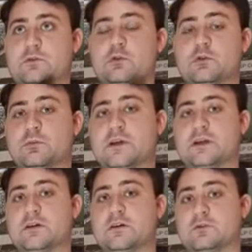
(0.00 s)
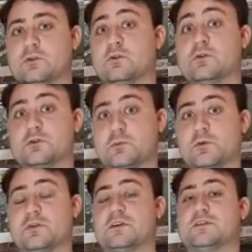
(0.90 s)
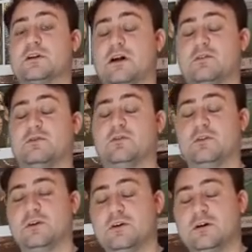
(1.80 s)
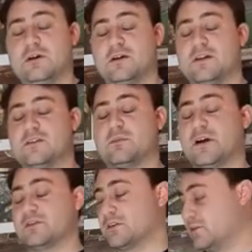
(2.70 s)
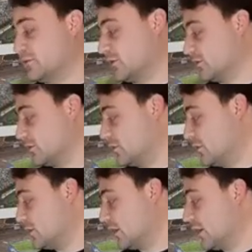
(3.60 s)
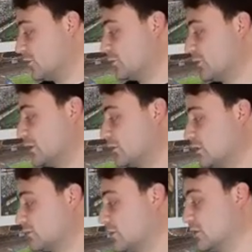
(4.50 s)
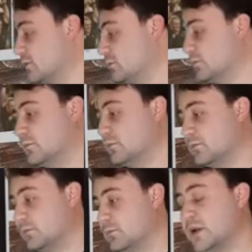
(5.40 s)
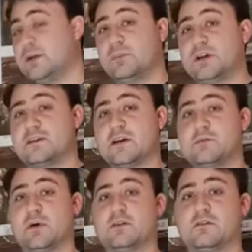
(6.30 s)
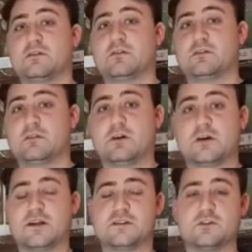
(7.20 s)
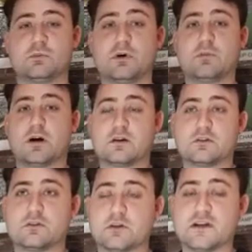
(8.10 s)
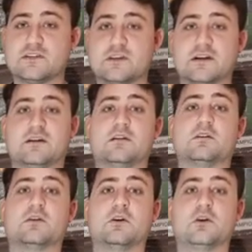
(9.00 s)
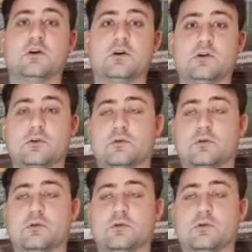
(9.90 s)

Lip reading: too big to do the small things in life. That's the mantra they follow. And you'll find after many big test matches, you know, against the Springboks, against England, you'll